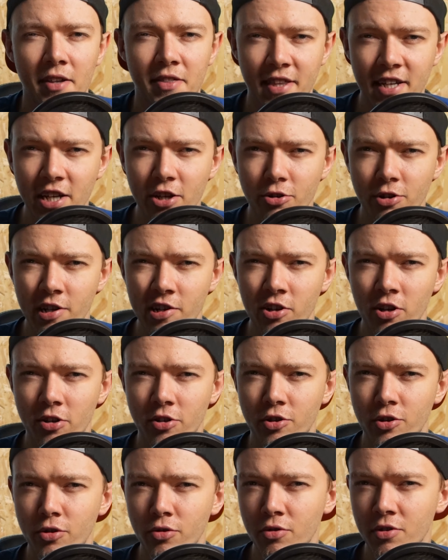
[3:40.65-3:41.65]
I think you did not
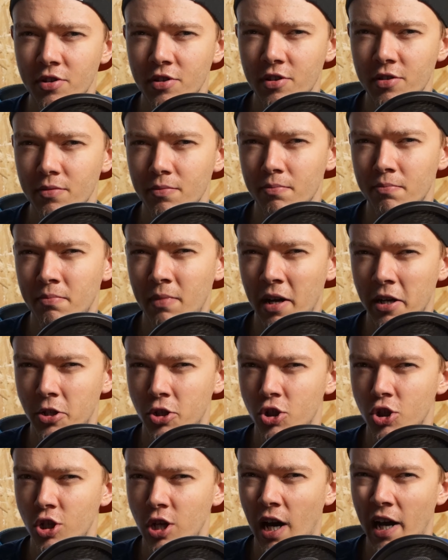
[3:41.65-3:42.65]
use
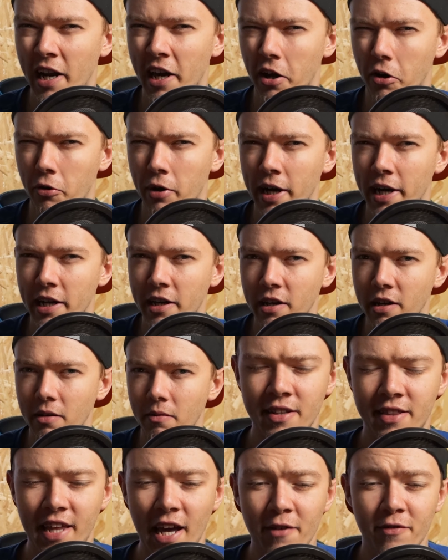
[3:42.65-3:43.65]
much color grading.
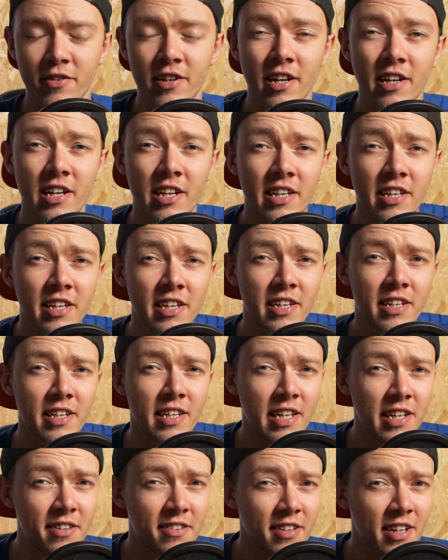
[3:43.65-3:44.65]
It definitely
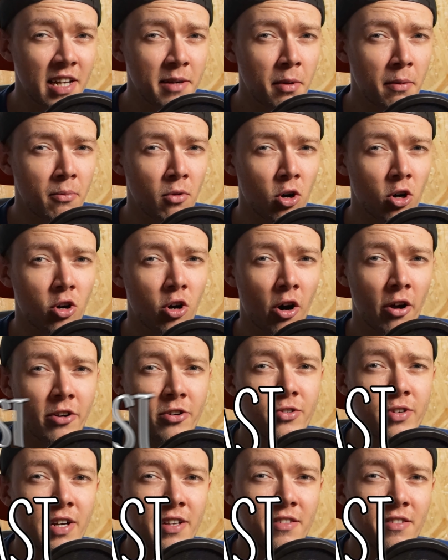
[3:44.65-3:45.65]
needs a little bit more
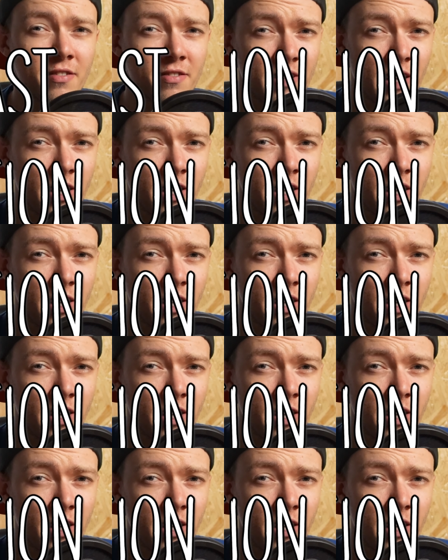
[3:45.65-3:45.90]
contrast and